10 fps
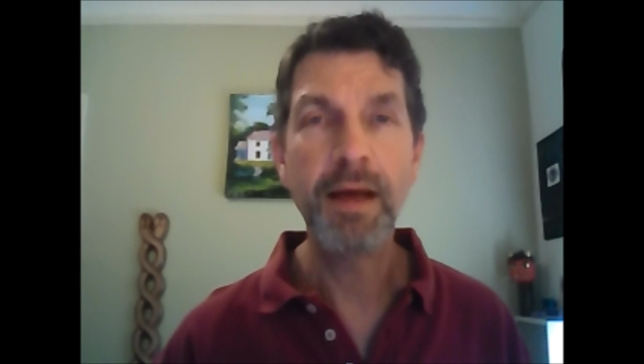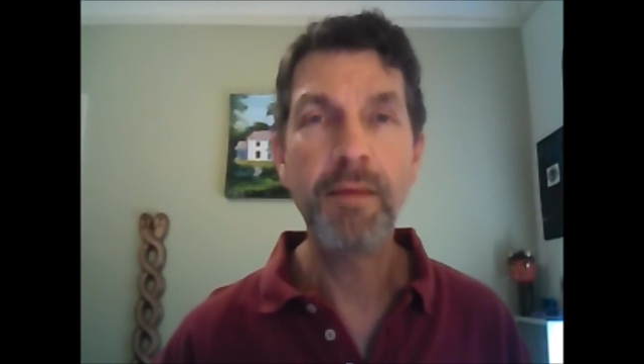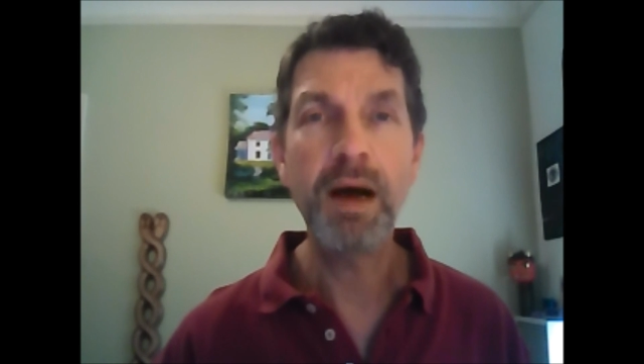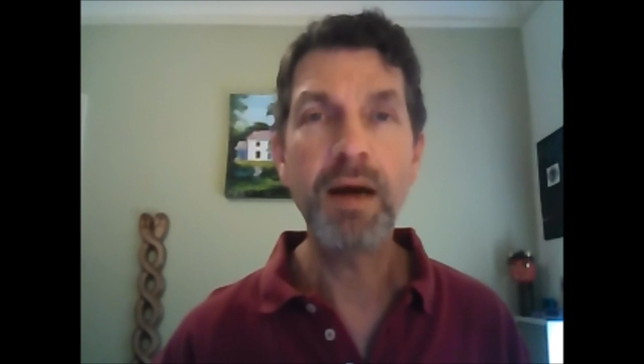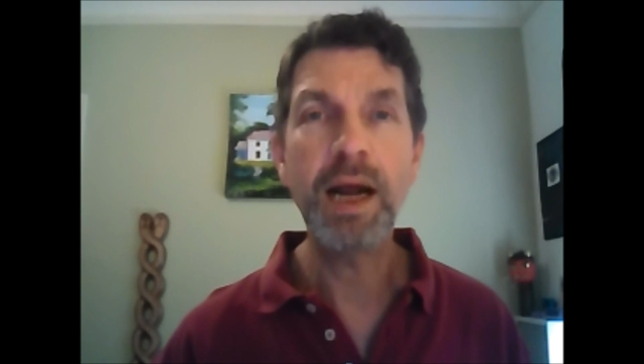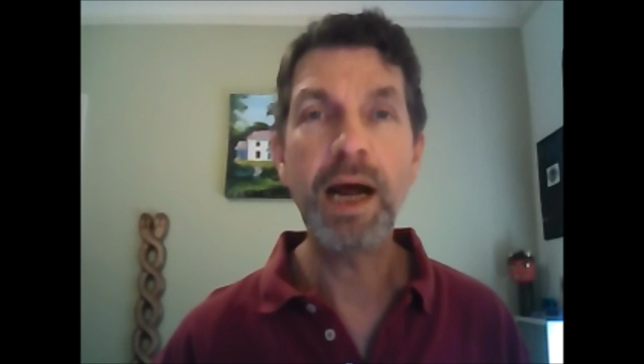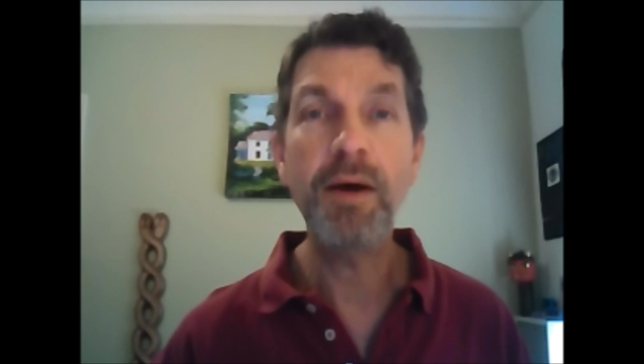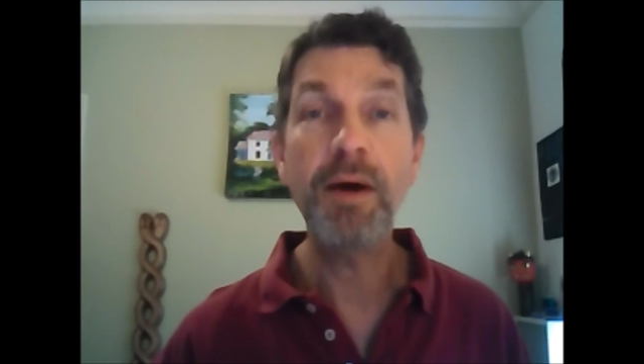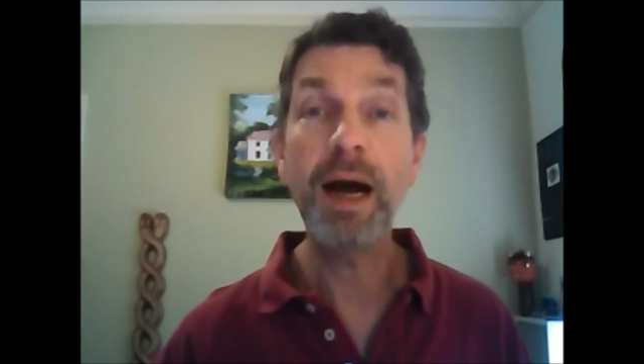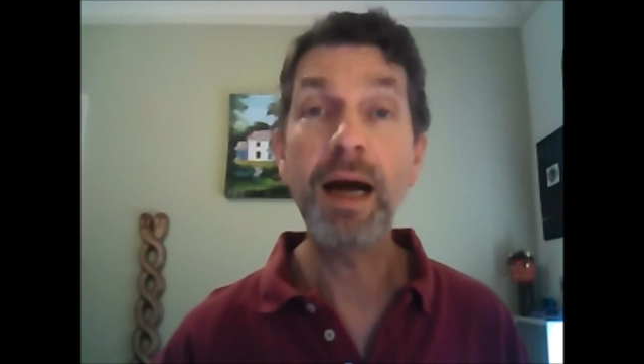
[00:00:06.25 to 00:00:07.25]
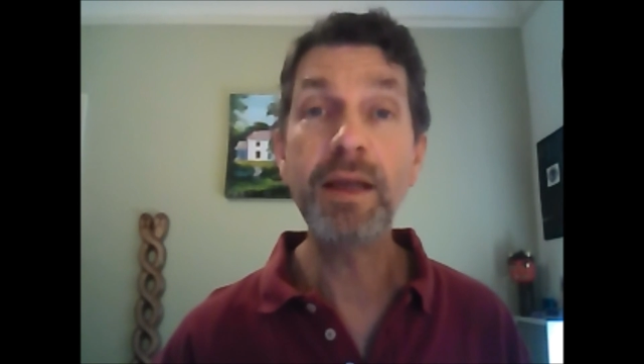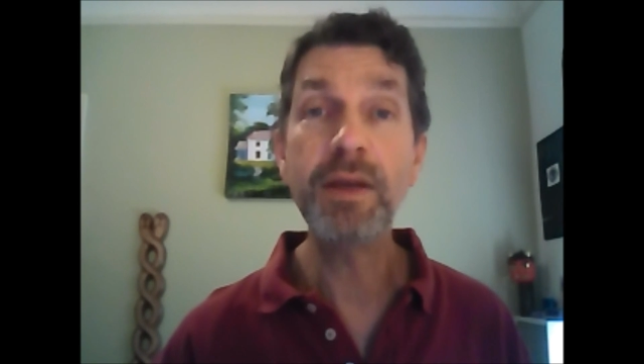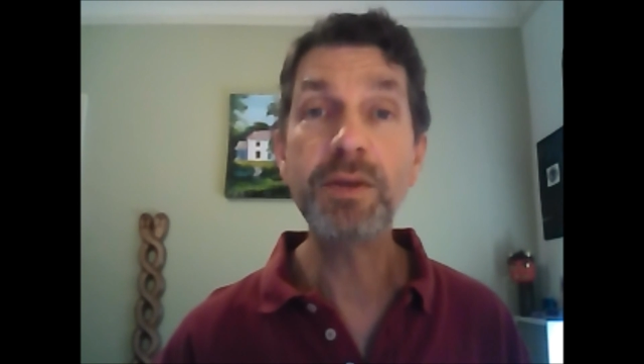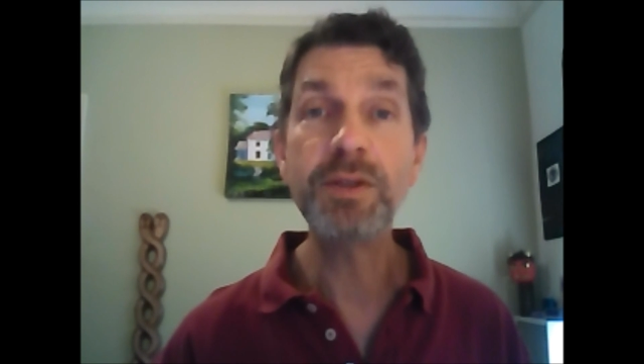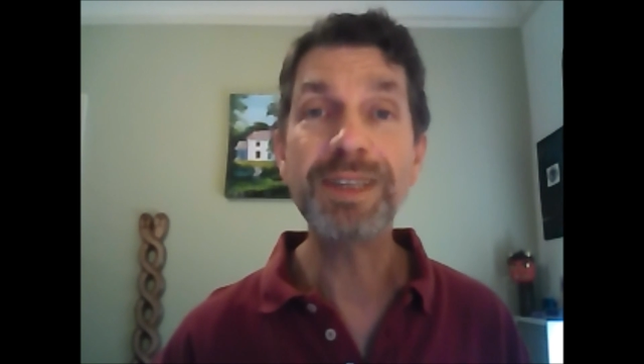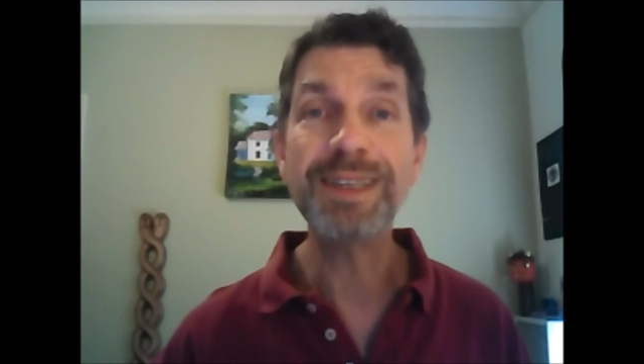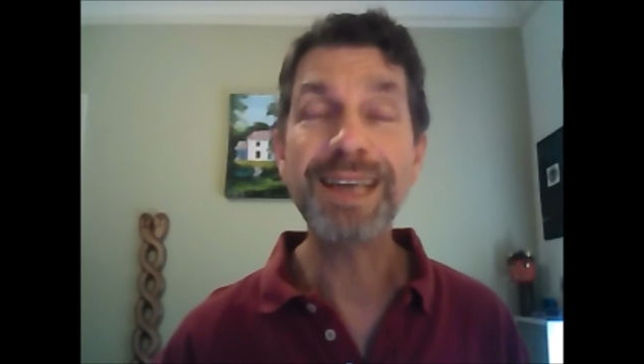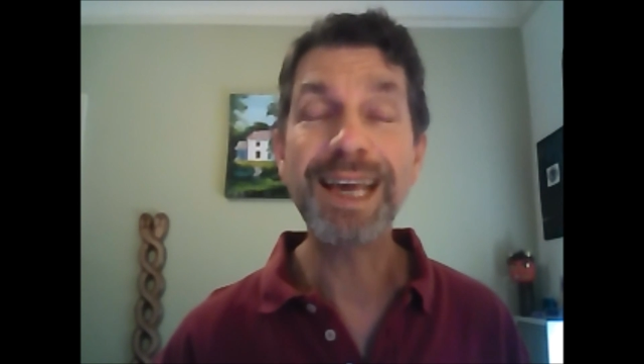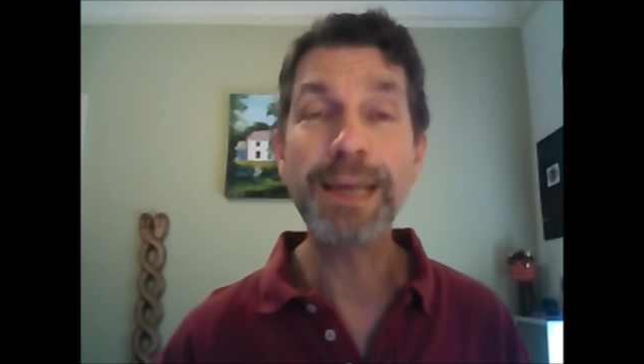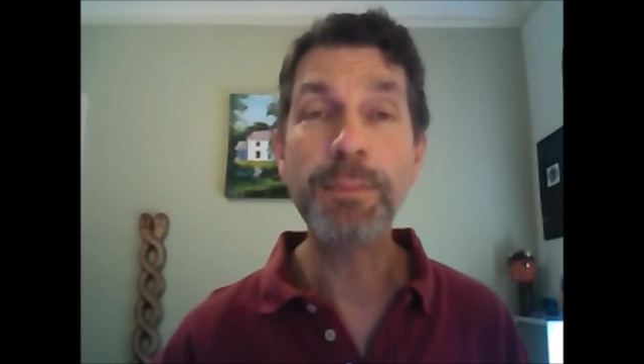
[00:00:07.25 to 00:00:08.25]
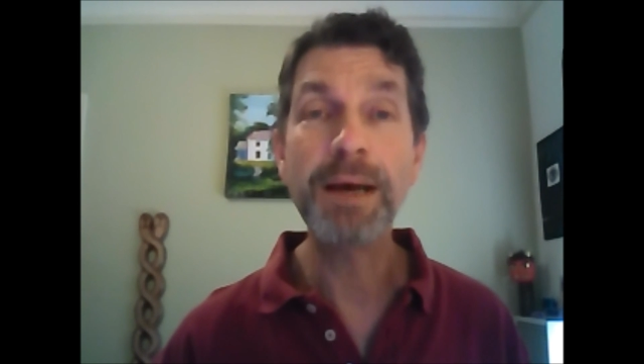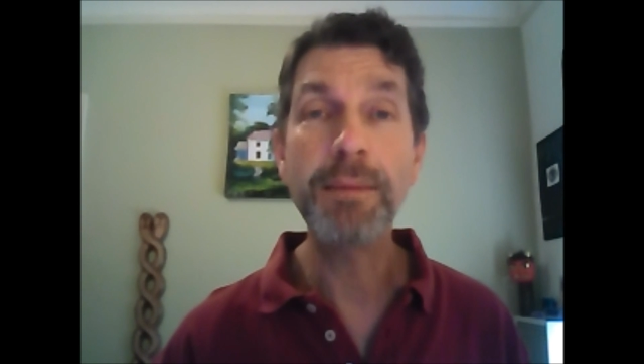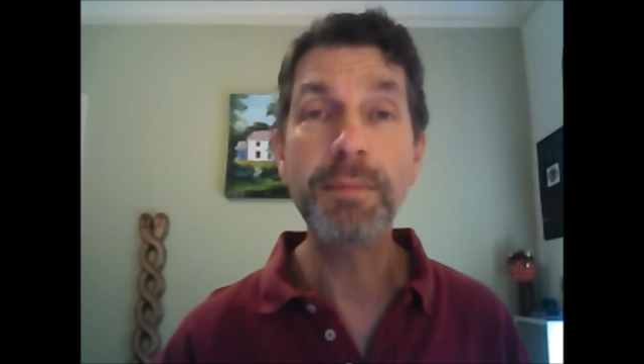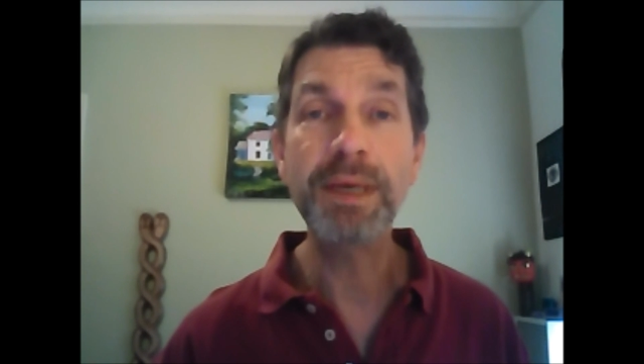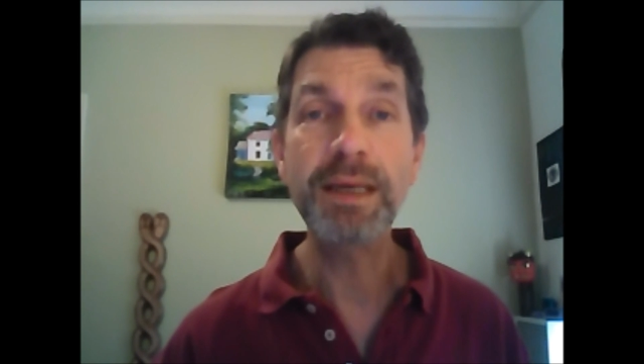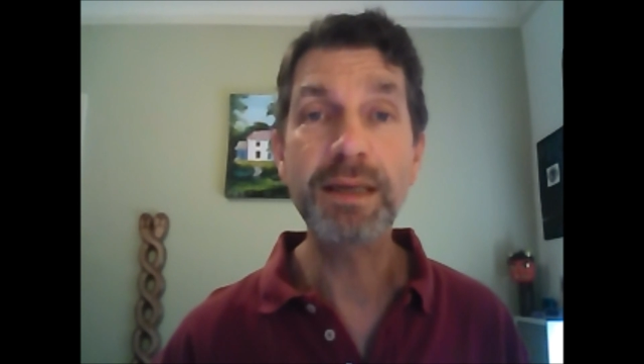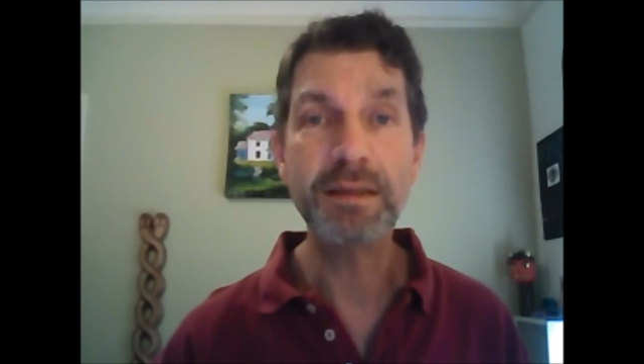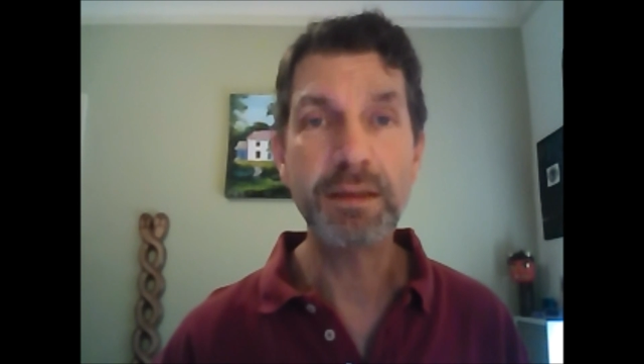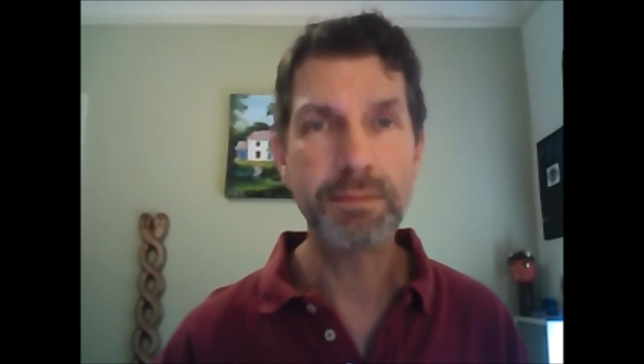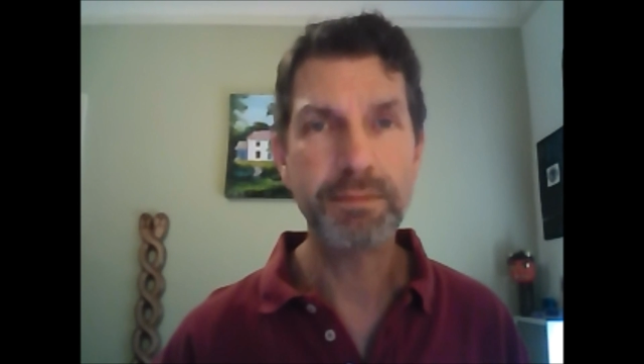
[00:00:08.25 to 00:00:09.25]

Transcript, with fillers: about how I used to tame bees.